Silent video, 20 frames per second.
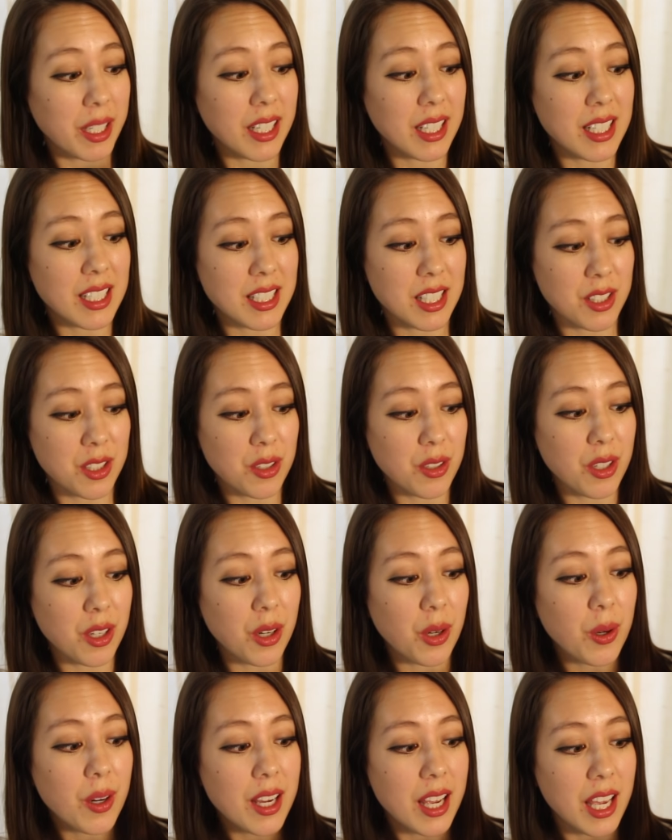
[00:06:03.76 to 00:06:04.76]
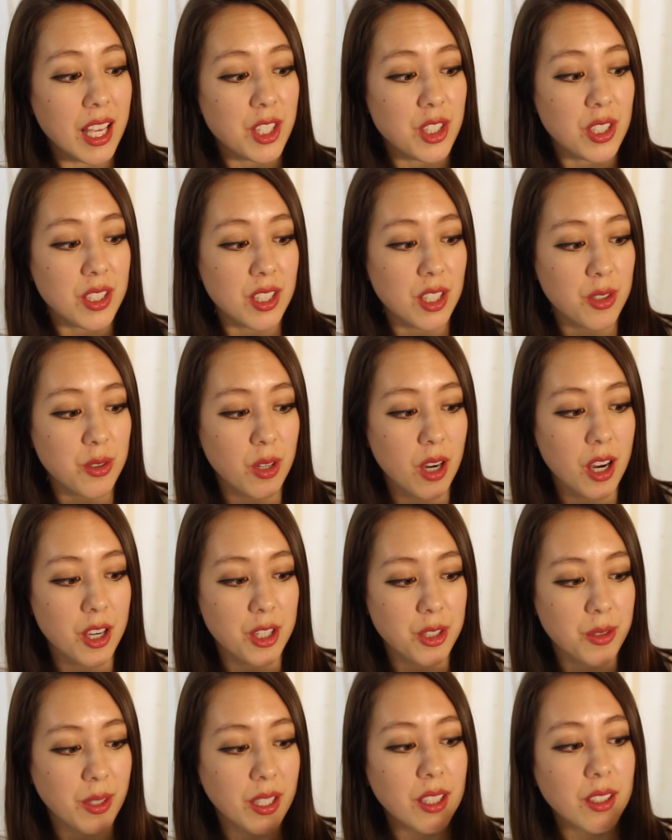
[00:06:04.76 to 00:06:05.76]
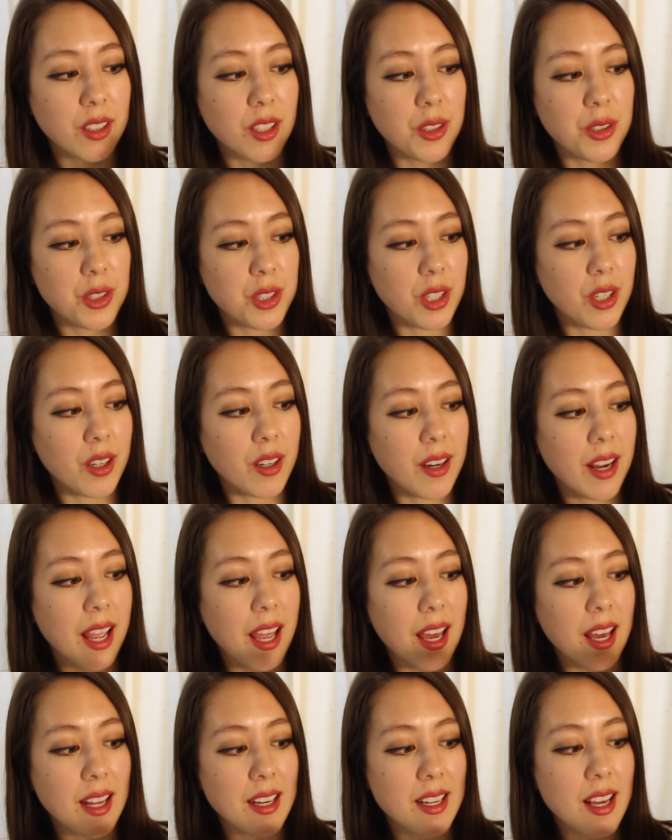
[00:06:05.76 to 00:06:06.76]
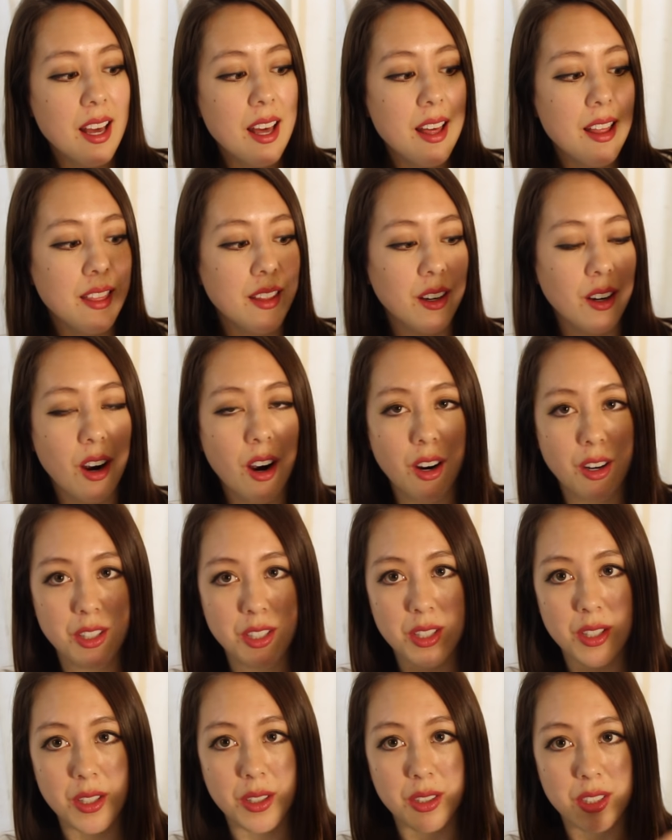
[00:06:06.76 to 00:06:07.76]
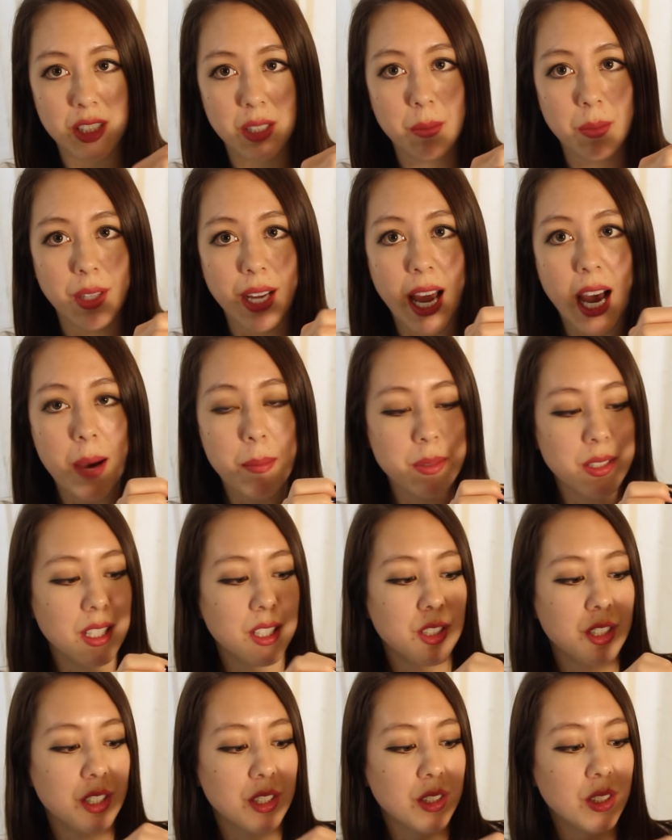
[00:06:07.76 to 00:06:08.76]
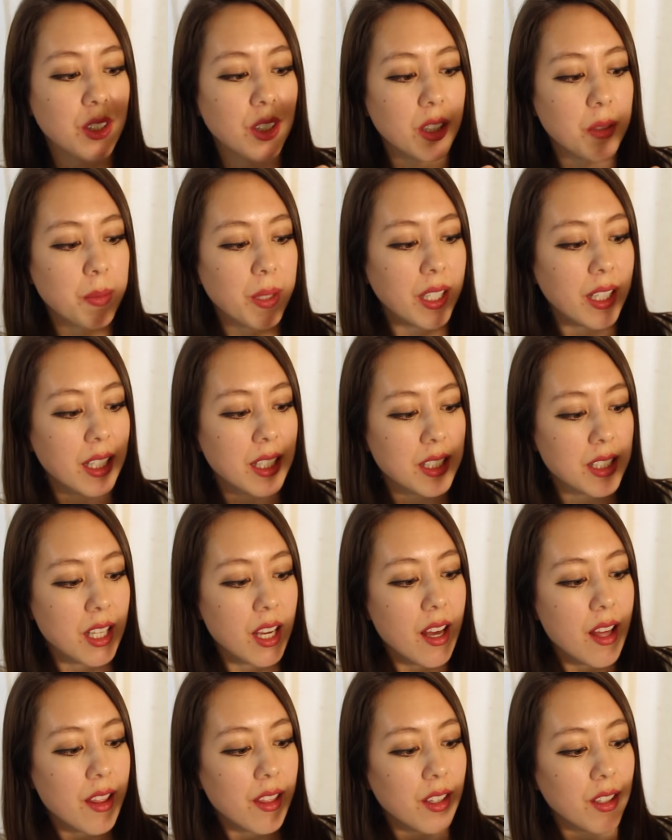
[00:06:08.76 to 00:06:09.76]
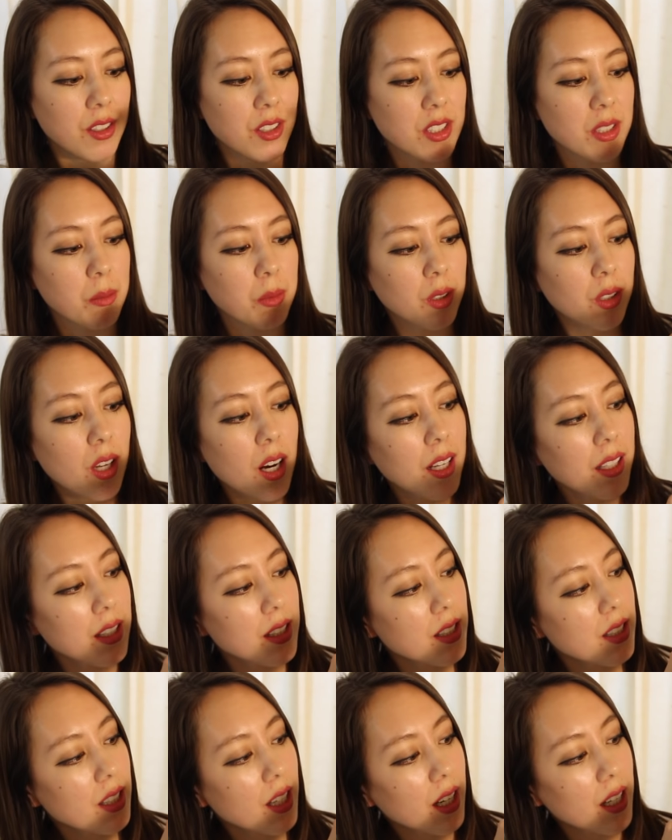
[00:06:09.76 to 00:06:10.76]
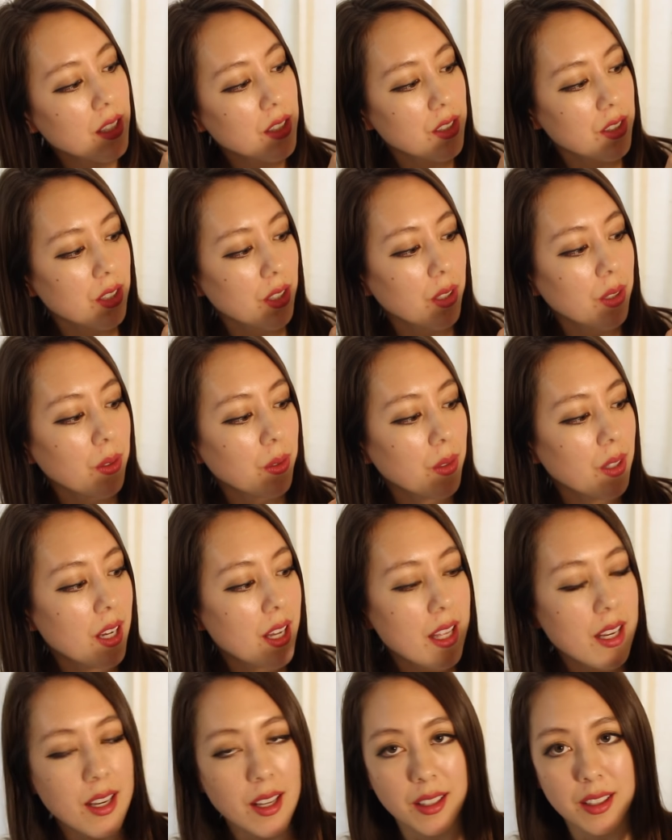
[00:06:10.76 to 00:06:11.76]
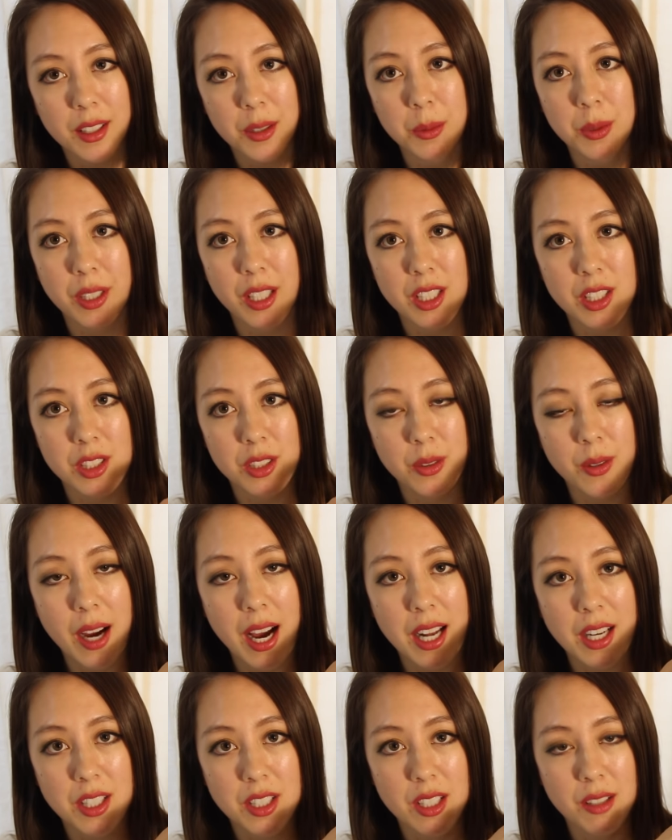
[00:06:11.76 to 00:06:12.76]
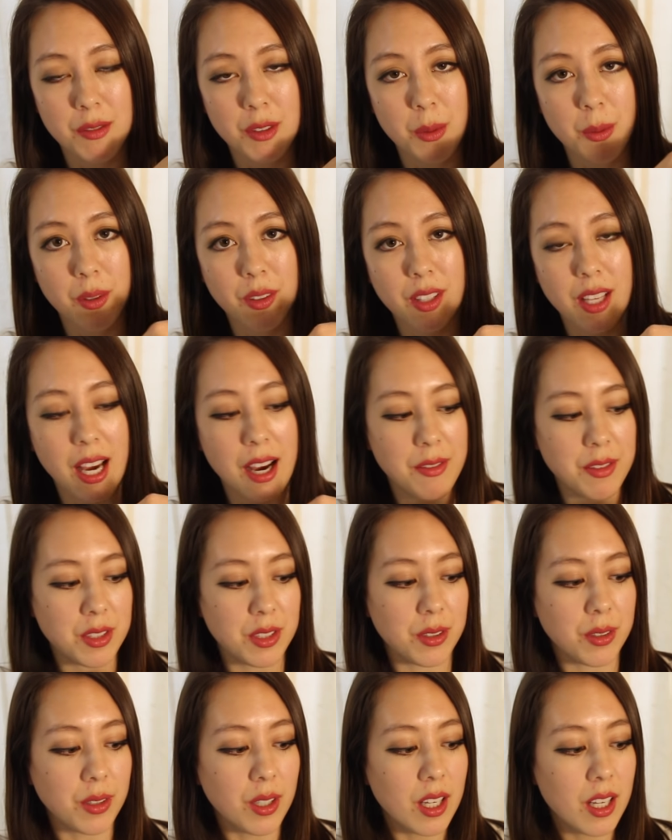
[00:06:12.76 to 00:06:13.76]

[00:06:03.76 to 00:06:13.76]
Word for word: because, as you know, it's just a drawstring closure and there are still some gaps. It's just good because there's some cloth inside, so nothing will get scratched if you really have to,